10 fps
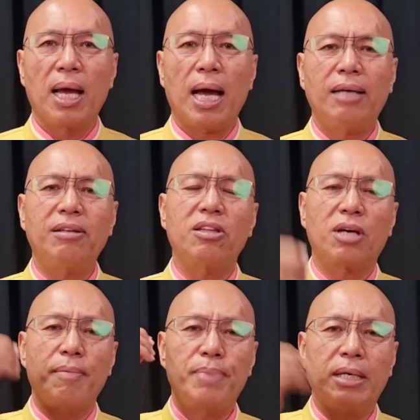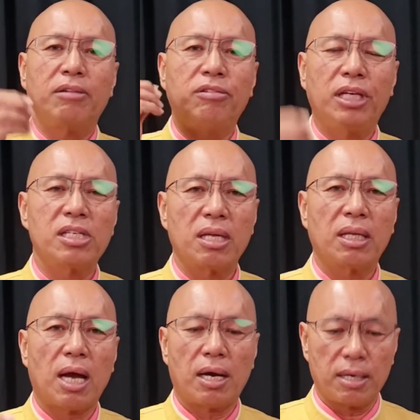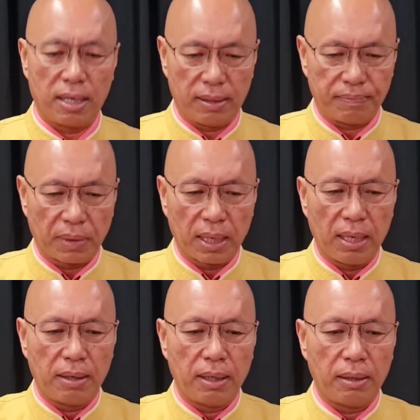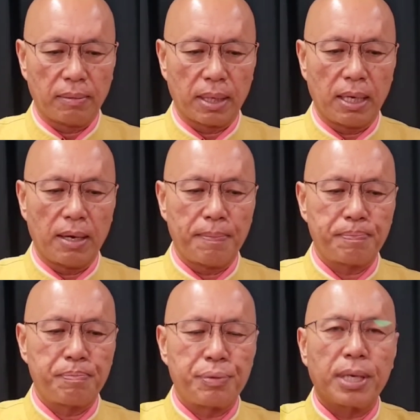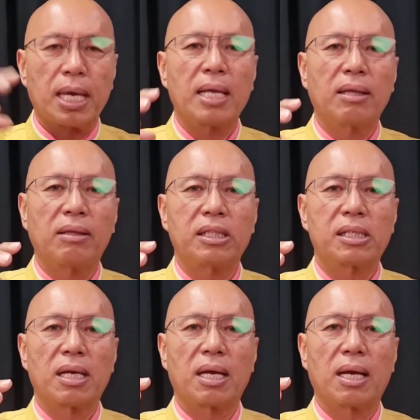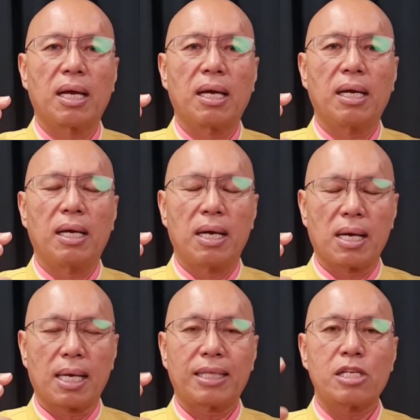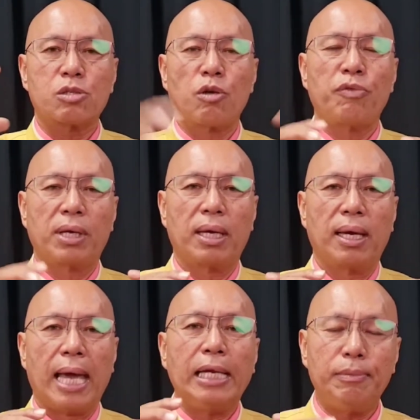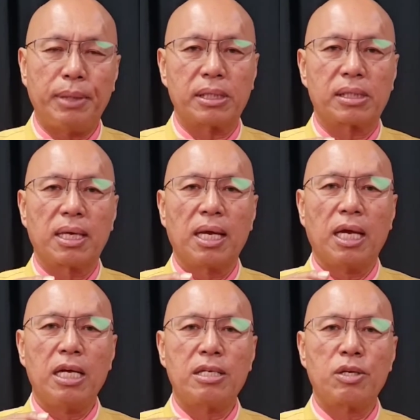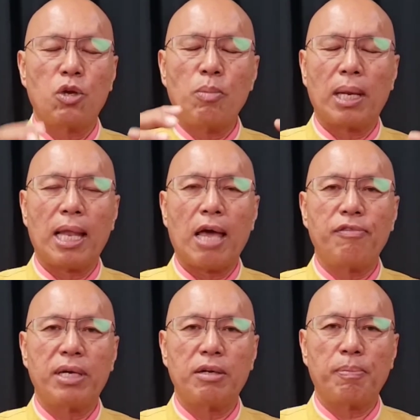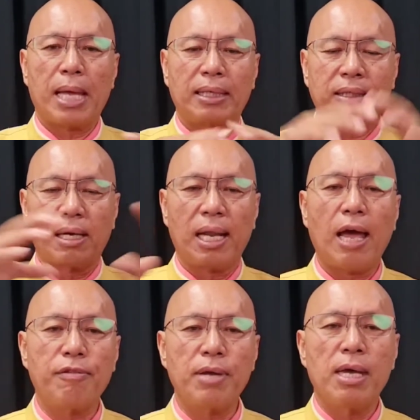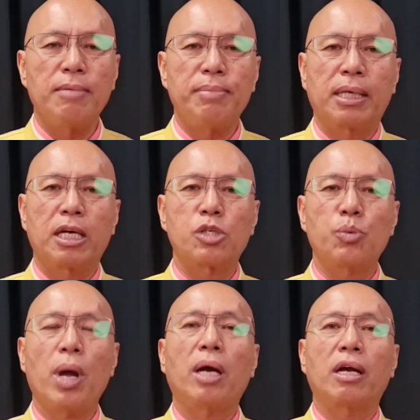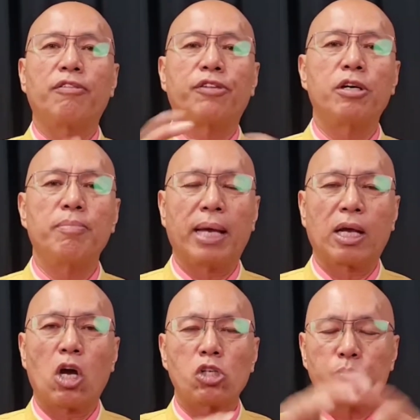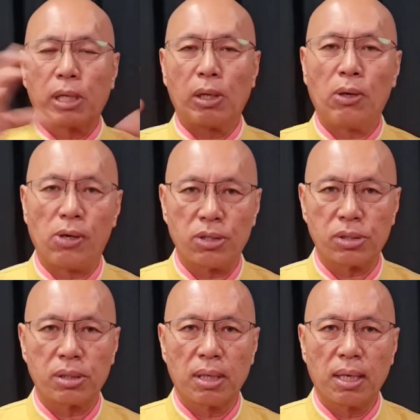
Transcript: I think there are bigger things that are bringing these catastrophic elements into human life and the planetary life, because we are governed by cosmic laws